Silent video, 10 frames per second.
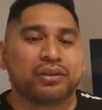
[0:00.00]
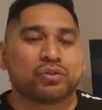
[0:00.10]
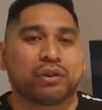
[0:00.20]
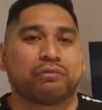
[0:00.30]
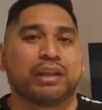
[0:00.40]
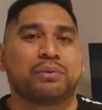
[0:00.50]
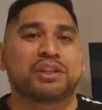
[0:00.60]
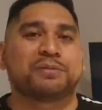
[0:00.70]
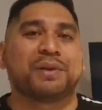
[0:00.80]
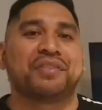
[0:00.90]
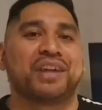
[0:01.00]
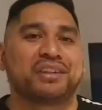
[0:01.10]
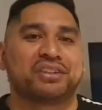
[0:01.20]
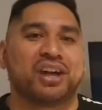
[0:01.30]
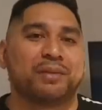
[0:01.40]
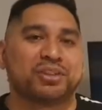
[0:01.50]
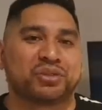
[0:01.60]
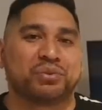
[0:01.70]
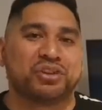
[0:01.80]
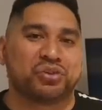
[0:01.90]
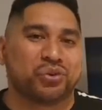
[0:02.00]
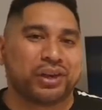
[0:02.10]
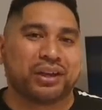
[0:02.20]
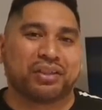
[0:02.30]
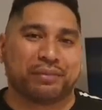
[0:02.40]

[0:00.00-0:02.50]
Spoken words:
So I really want to spend that time just to enjoy